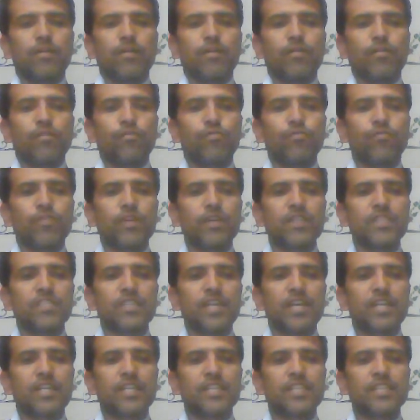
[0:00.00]
first
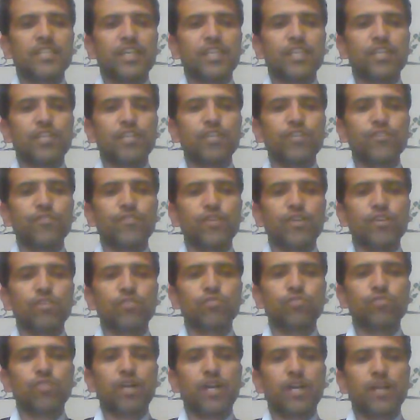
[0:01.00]
and then refer
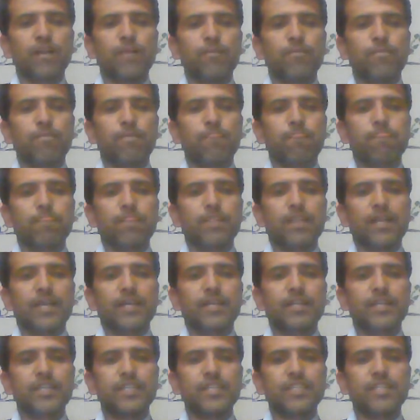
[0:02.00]
to the
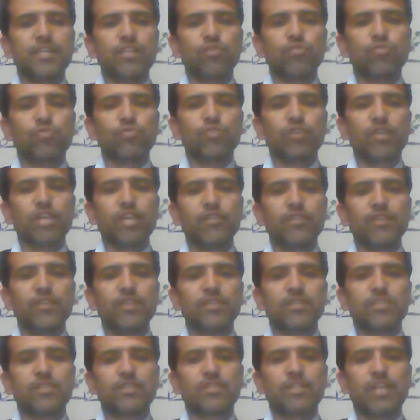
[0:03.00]
reader to
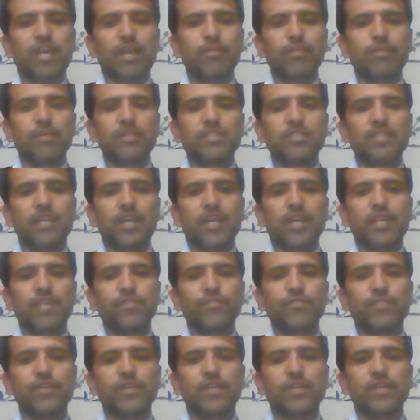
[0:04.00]
relevant tables
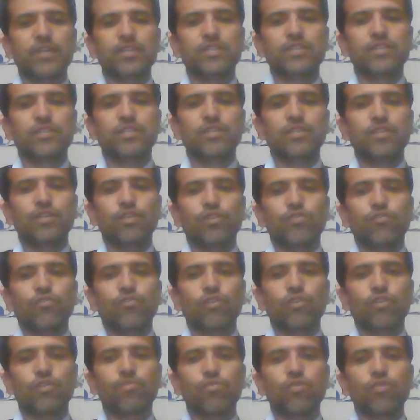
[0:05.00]
and figures
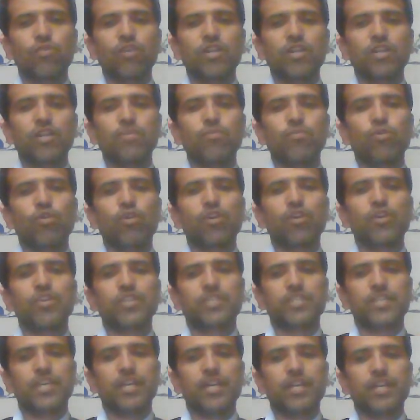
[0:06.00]
for more and more
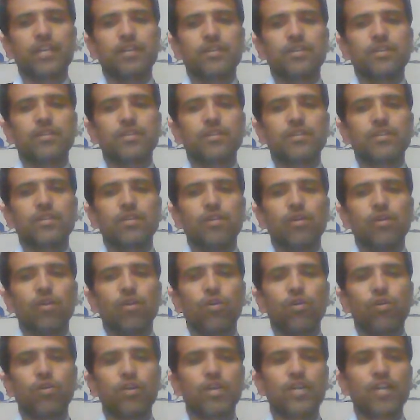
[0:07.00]
detailed
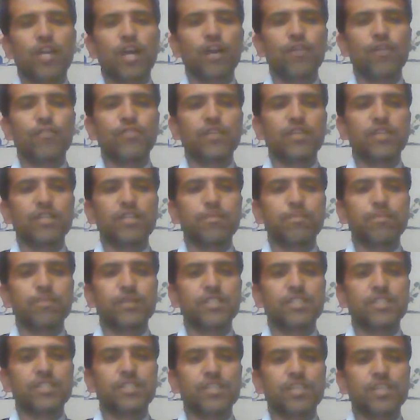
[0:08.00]
or graphic
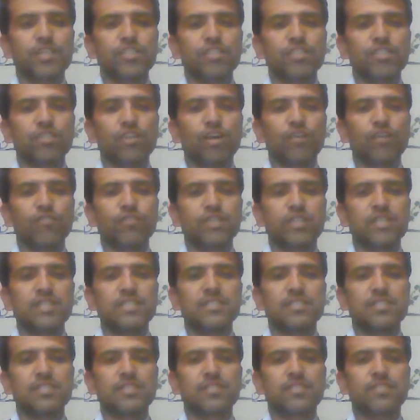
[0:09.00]
representation of the
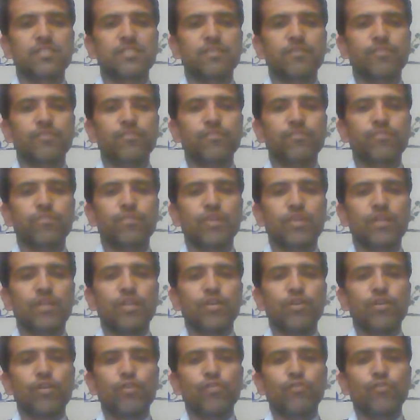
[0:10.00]
results.
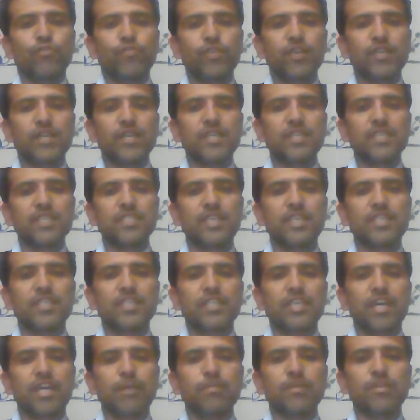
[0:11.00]
Figures
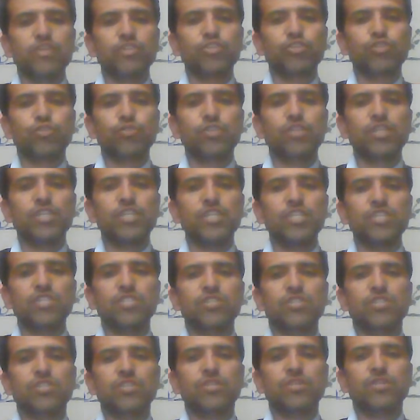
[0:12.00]
and tables should
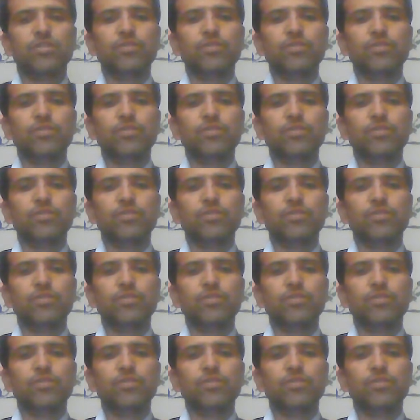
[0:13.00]
each